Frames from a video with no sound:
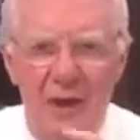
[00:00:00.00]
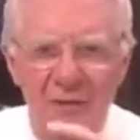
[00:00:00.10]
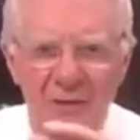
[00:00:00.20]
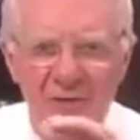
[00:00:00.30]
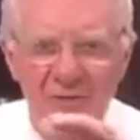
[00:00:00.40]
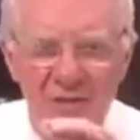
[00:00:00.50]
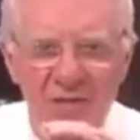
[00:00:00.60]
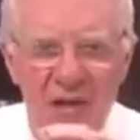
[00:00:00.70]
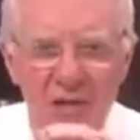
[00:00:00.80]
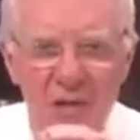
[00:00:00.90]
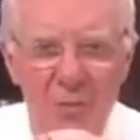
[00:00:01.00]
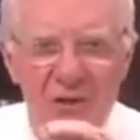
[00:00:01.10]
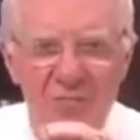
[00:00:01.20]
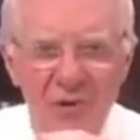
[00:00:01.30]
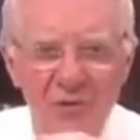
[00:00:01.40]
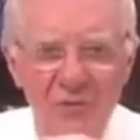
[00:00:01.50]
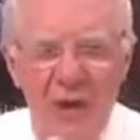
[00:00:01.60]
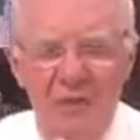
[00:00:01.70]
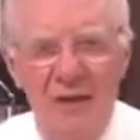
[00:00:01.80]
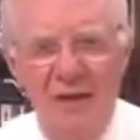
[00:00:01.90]
Well, there's the state you want to
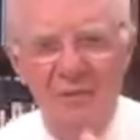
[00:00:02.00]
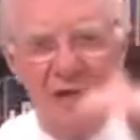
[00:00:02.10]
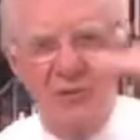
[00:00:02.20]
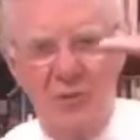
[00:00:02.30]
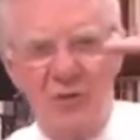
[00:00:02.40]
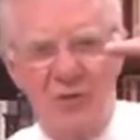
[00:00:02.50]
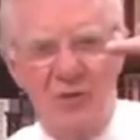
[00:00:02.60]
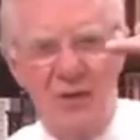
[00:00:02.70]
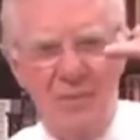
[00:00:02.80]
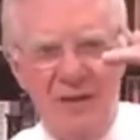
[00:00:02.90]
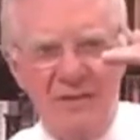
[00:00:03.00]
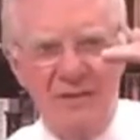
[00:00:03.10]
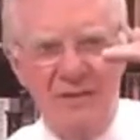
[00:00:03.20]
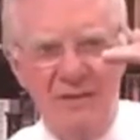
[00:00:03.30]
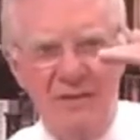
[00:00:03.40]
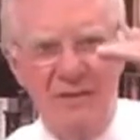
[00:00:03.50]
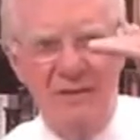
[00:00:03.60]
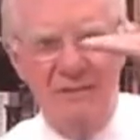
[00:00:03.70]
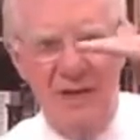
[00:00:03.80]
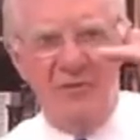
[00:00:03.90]
fuse with. That's where the dream is.
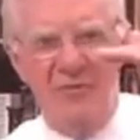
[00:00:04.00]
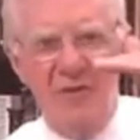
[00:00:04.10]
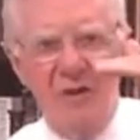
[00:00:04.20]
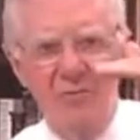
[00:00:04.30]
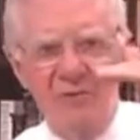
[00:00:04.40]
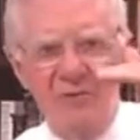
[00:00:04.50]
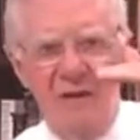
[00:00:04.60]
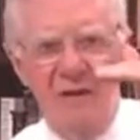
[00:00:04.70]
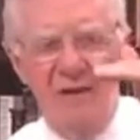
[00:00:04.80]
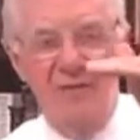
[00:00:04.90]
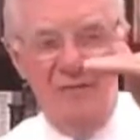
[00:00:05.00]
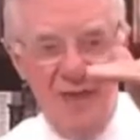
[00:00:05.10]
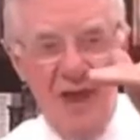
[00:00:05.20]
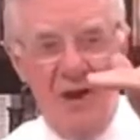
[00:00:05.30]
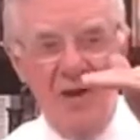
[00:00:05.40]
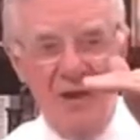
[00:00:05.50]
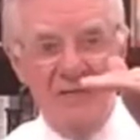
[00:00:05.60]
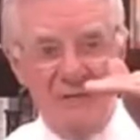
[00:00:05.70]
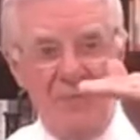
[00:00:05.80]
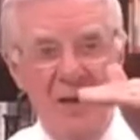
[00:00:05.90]
That's a frequency.
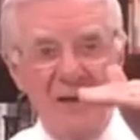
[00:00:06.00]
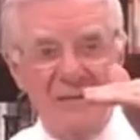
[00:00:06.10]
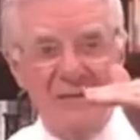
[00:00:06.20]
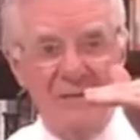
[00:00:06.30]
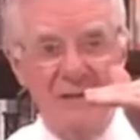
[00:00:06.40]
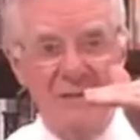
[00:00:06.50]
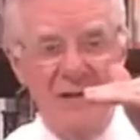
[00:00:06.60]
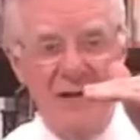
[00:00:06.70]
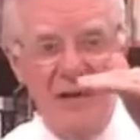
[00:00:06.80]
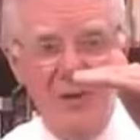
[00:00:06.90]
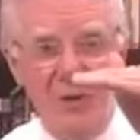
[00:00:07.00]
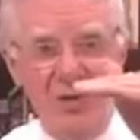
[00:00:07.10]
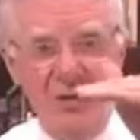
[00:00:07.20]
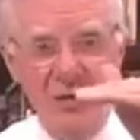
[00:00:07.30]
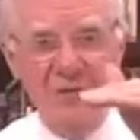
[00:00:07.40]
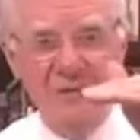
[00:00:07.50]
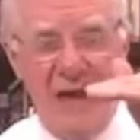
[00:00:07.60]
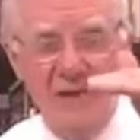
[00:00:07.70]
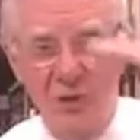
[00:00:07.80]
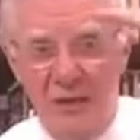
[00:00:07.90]
There is a place. You can
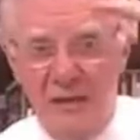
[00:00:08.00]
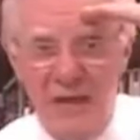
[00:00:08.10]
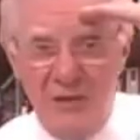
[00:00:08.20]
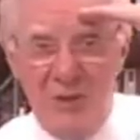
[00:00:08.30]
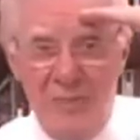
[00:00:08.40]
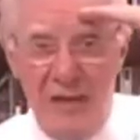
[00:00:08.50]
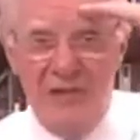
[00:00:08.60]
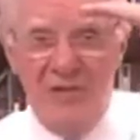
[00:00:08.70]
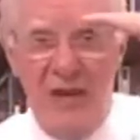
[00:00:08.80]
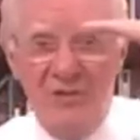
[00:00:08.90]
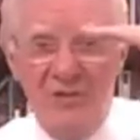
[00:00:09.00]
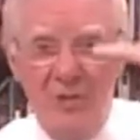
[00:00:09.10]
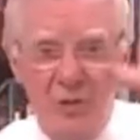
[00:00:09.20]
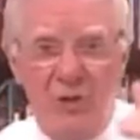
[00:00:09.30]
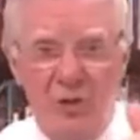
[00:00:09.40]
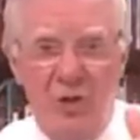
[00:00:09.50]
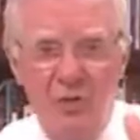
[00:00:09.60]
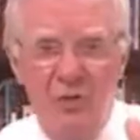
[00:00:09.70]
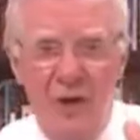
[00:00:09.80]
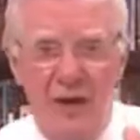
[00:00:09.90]
use that. You can get your imagination. You can
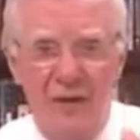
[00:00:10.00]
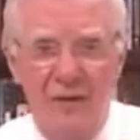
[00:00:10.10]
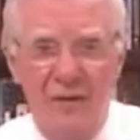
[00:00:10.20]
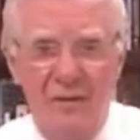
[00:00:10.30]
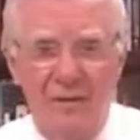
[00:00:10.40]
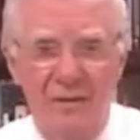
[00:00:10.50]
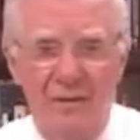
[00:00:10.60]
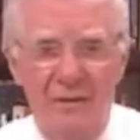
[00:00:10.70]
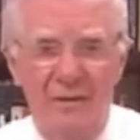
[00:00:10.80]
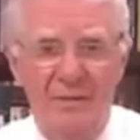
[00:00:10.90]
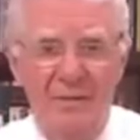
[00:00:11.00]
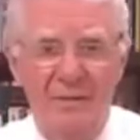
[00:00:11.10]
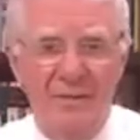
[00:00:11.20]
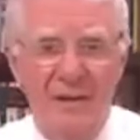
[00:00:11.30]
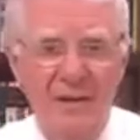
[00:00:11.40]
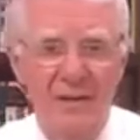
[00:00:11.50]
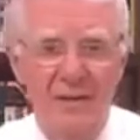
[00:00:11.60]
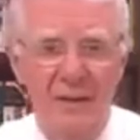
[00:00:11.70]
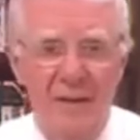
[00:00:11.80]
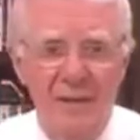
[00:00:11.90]
go there. You see?